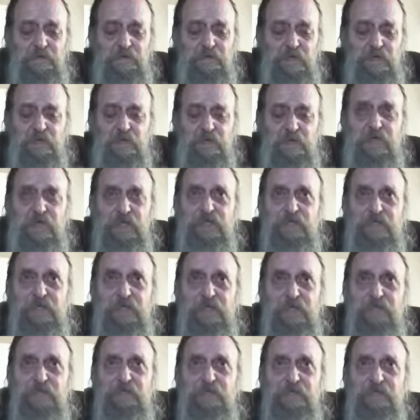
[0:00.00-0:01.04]
rethink
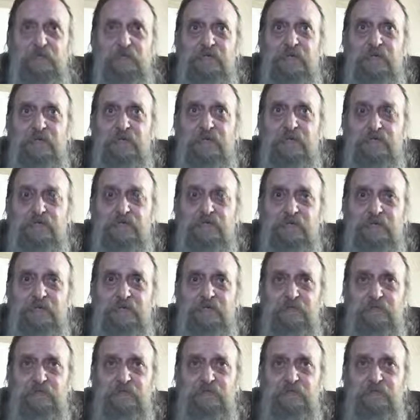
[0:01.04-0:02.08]
their
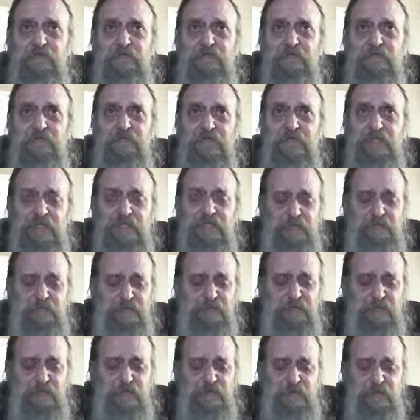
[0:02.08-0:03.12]
doctrines and their
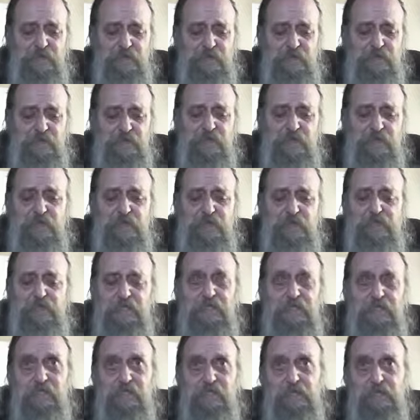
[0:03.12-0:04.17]
beliefs and all that.
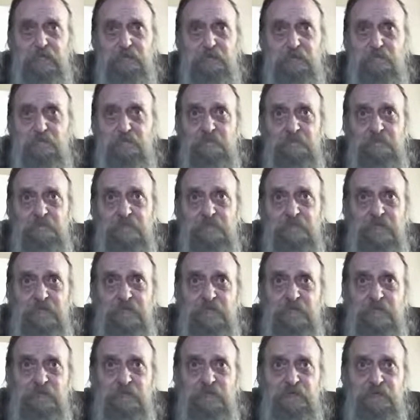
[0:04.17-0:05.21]
And you
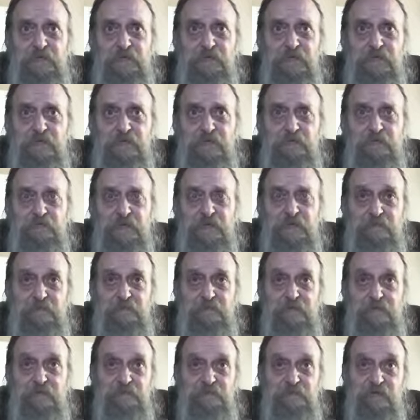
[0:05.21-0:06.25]
know, that doesn't make
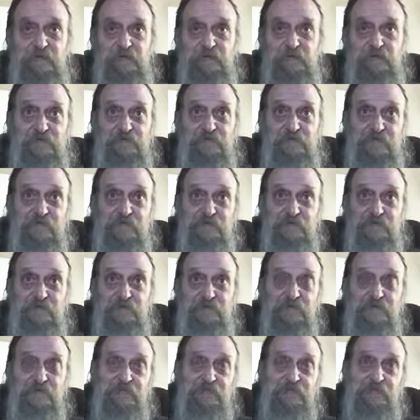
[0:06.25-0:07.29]
me perfect or
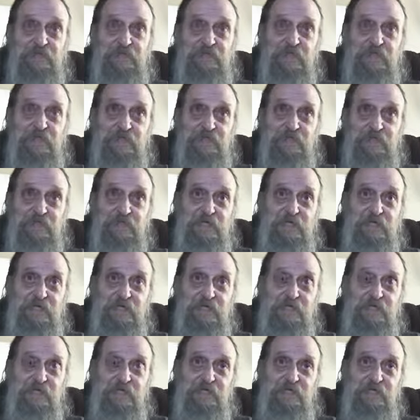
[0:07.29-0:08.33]
nothing like
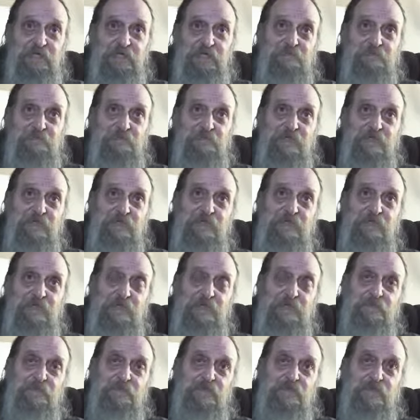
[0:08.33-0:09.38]
that. I'm
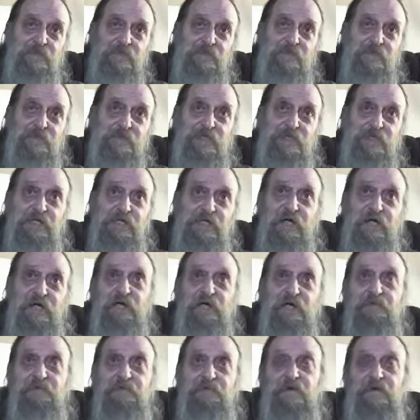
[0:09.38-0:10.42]
certainly not
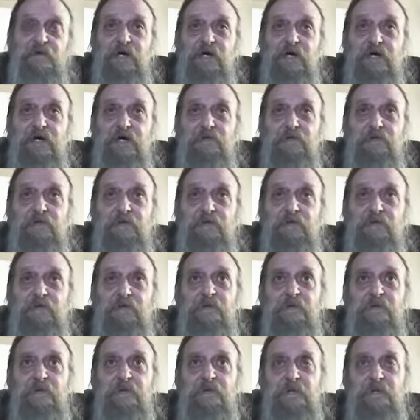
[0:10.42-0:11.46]
infallible,
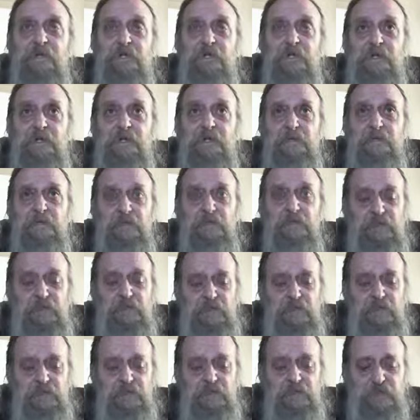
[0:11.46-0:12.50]

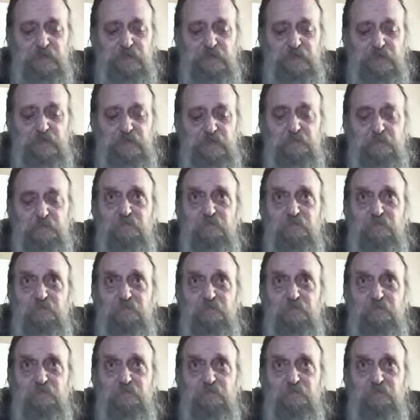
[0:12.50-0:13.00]
but uh,